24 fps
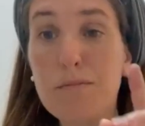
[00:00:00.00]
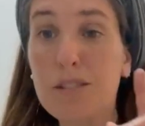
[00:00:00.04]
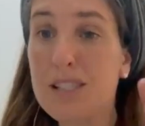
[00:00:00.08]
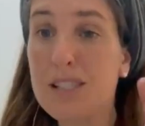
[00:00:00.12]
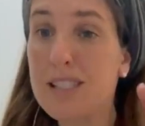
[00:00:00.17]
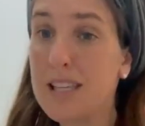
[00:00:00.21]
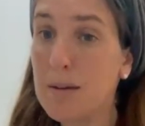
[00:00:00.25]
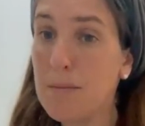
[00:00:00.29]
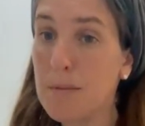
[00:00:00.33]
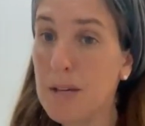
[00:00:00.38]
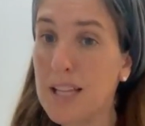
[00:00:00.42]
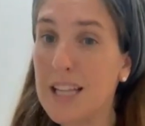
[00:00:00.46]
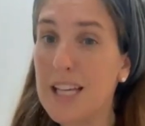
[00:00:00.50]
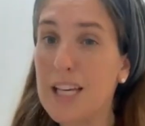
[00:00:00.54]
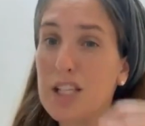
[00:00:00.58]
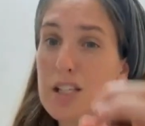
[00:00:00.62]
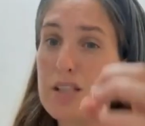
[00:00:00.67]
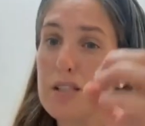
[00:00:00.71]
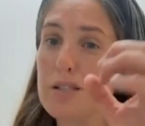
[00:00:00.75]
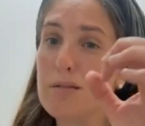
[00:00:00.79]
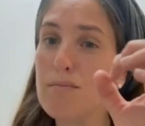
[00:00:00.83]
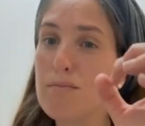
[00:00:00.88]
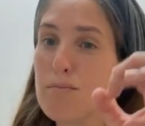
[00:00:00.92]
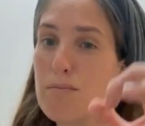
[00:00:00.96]
seemingly
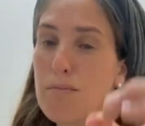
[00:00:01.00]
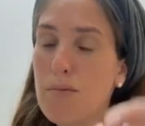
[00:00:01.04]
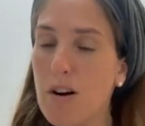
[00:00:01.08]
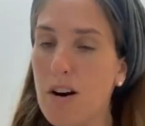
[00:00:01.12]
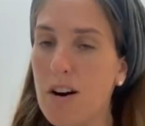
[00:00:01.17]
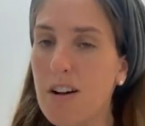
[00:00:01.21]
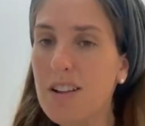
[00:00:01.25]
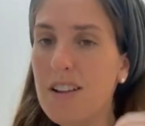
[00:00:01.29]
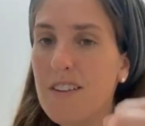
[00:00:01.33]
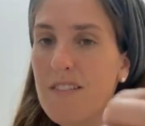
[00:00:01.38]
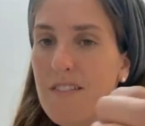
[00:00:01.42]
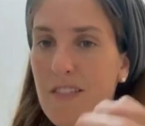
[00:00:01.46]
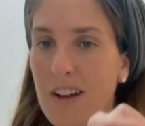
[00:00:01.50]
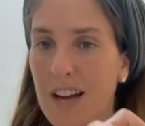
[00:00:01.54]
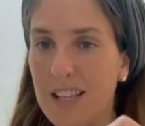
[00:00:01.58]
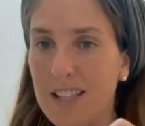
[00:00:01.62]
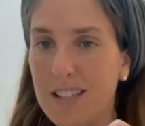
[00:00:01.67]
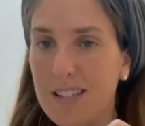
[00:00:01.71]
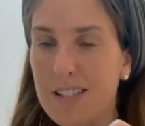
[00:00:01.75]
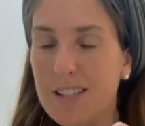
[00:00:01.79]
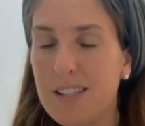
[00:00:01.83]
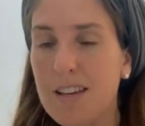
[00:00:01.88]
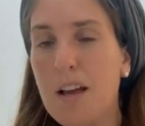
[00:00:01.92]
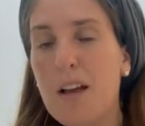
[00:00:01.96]
small
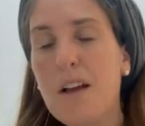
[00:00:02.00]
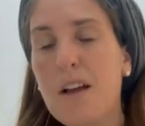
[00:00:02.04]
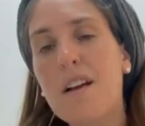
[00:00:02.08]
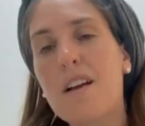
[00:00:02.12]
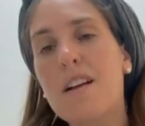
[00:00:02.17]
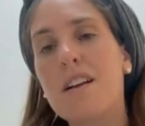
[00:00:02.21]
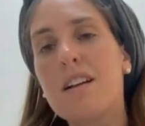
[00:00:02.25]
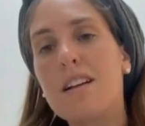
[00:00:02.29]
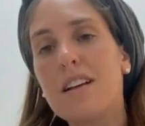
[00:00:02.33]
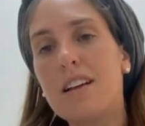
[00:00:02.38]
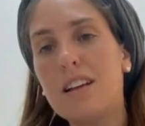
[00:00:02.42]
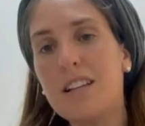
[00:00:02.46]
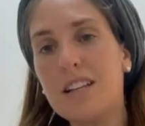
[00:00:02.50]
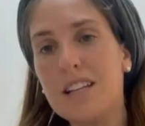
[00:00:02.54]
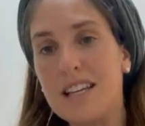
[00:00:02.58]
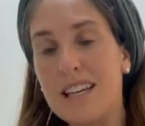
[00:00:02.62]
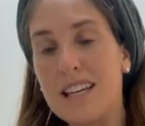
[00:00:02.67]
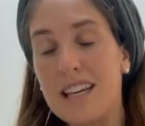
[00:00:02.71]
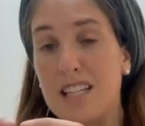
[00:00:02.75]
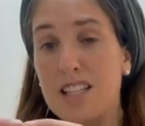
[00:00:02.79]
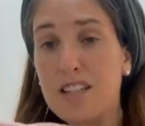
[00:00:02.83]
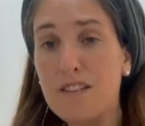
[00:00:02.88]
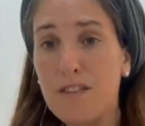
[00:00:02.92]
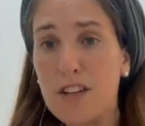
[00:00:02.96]
events,
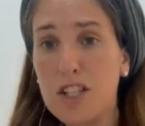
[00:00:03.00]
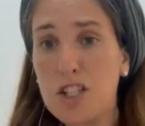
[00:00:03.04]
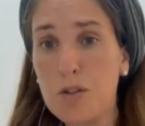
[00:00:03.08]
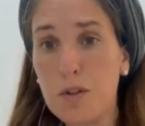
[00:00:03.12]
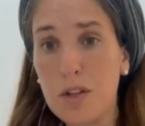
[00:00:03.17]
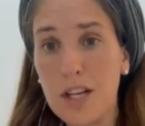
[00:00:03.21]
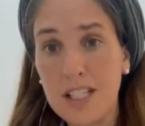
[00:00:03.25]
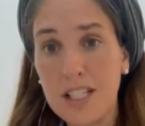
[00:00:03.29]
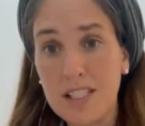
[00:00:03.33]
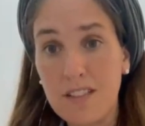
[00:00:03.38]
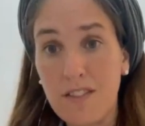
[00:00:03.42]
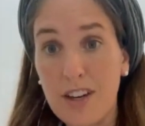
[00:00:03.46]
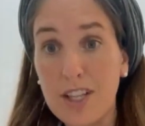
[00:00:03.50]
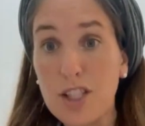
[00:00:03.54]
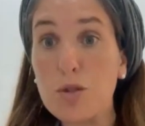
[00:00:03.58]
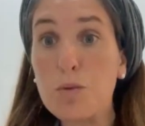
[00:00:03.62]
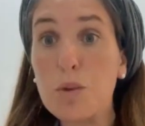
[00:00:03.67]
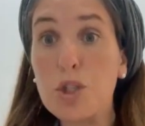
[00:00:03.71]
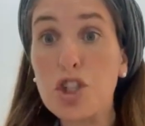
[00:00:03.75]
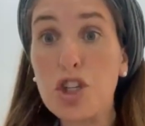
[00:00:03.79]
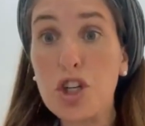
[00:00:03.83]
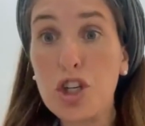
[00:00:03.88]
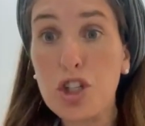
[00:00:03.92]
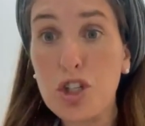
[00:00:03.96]
individualized events,
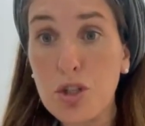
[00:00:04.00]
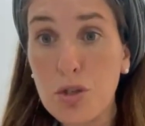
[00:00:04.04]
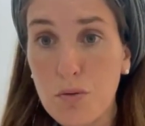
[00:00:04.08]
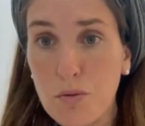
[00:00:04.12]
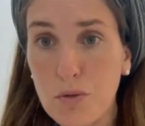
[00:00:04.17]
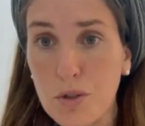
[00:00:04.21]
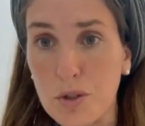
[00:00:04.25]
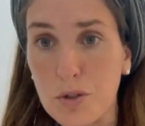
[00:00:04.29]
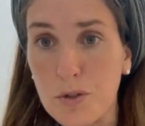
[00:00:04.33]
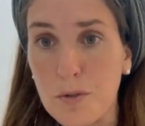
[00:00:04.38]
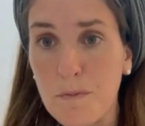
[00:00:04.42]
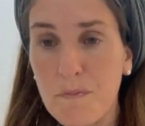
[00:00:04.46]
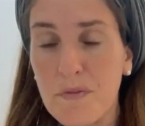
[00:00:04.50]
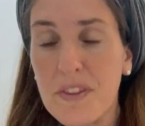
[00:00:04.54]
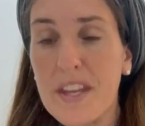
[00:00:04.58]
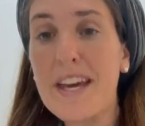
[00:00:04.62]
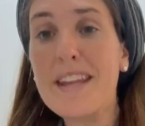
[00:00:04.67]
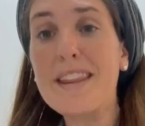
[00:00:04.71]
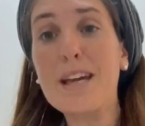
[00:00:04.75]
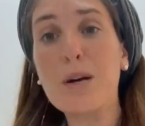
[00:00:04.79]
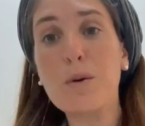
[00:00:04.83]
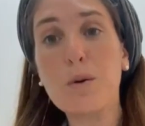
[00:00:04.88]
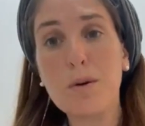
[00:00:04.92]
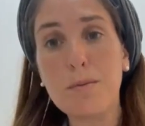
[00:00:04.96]
which are true,
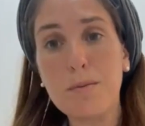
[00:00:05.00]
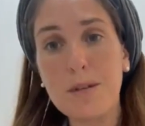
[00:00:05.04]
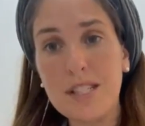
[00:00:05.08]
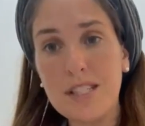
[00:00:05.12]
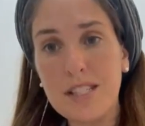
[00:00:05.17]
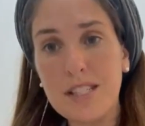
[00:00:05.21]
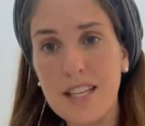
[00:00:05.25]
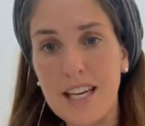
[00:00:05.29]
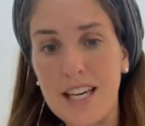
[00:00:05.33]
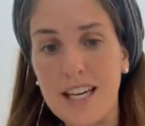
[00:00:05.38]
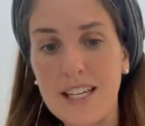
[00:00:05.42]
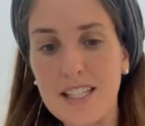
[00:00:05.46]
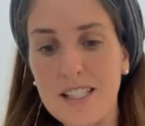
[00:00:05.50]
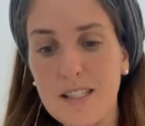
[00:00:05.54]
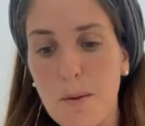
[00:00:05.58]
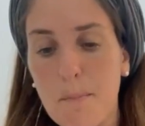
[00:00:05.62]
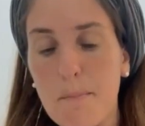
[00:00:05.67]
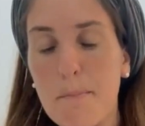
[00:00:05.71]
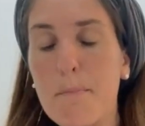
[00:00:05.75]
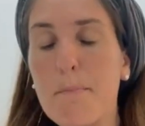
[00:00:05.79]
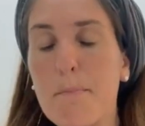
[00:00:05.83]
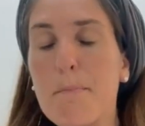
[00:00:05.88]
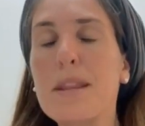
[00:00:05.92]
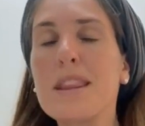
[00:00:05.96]
and they were mistakes,
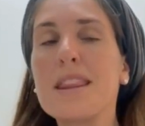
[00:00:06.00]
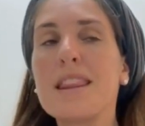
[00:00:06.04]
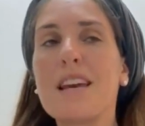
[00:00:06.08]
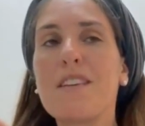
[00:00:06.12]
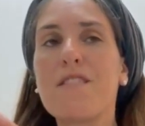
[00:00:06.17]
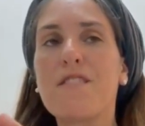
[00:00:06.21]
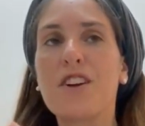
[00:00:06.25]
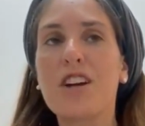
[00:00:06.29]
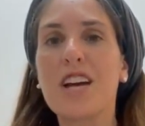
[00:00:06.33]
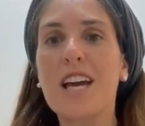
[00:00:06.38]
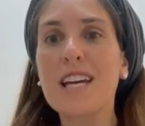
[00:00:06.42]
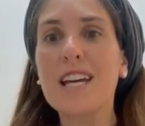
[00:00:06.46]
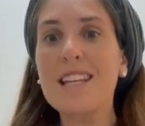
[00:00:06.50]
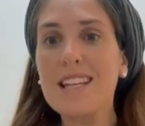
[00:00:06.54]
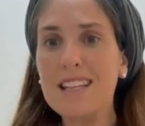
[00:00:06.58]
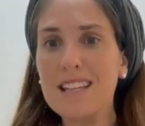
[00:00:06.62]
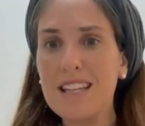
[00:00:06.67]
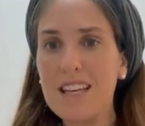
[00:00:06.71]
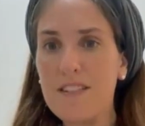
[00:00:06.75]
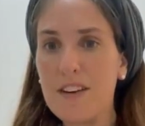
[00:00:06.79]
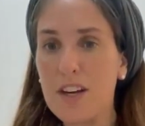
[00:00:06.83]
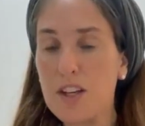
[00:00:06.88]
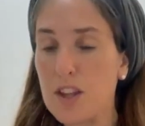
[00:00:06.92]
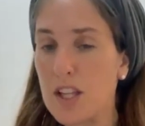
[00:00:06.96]
but they forget to
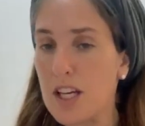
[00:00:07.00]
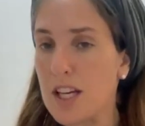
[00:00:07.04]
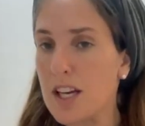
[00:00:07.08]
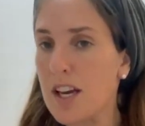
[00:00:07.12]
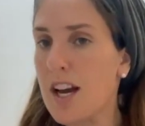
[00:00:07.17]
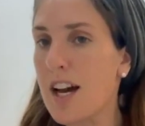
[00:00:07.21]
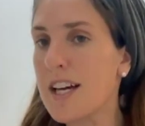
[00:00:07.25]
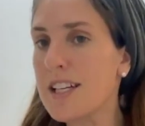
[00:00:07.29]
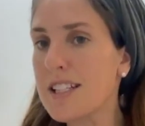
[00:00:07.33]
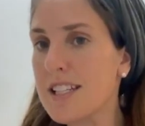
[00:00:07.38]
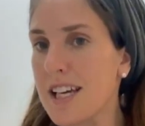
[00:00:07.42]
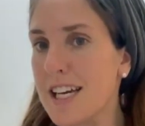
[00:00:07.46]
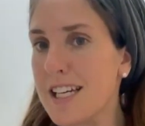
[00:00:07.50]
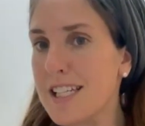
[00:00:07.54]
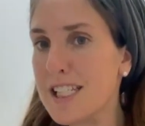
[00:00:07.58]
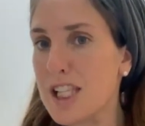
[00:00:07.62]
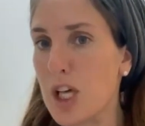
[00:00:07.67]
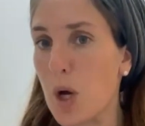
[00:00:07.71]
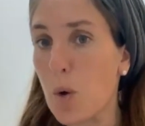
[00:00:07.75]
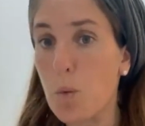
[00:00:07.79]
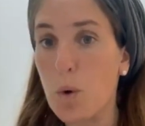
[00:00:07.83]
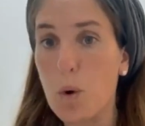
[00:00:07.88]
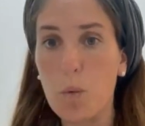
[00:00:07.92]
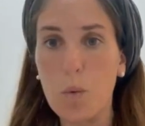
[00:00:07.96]
leave out the context
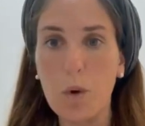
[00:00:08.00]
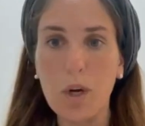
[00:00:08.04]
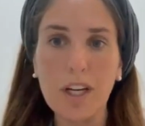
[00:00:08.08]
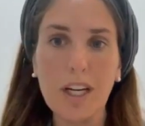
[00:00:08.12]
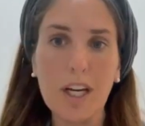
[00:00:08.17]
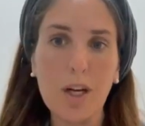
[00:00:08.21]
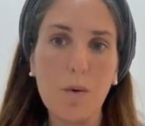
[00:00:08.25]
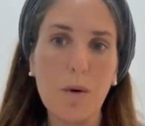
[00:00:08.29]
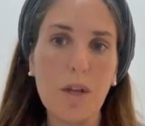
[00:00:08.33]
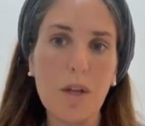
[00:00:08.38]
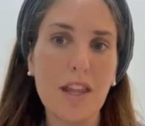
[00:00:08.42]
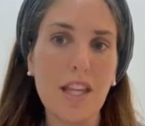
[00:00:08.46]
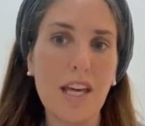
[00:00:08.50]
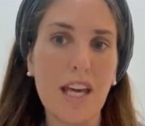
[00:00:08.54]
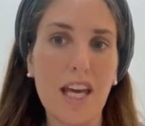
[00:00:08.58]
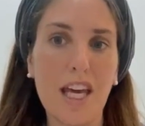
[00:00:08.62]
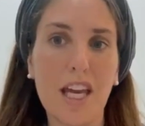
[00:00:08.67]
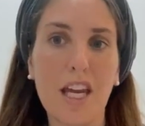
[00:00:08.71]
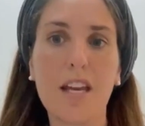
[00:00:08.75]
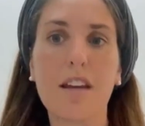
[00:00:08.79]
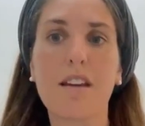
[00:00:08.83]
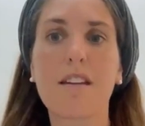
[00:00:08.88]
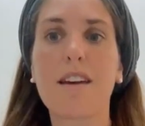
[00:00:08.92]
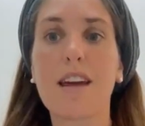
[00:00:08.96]
that we're working with
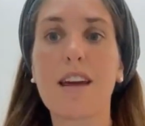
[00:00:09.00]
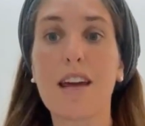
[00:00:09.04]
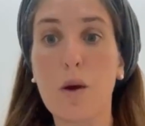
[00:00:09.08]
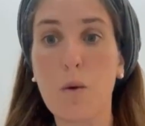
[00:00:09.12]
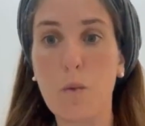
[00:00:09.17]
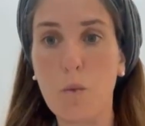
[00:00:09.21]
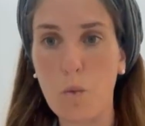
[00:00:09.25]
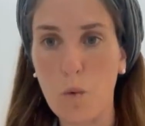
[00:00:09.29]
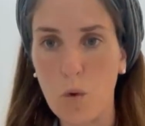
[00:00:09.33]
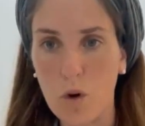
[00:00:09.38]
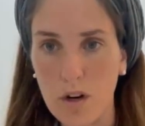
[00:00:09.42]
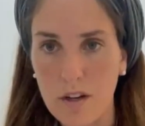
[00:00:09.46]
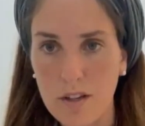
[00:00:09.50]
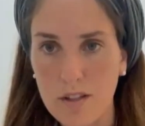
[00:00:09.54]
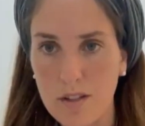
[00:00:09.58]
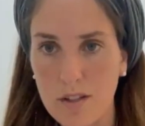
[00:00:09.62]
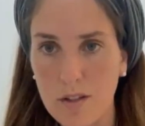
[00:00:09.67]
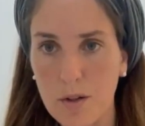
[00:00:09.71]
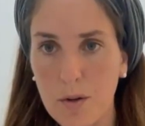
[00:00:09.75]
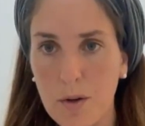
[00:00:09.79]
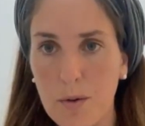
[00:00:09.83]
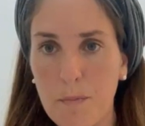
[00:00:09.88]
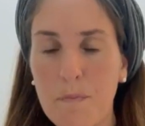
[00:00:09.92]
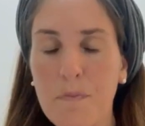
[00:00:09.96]
in a war
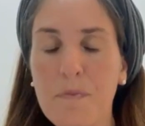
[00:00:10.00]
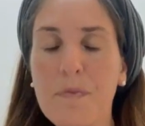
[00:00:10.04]
zone.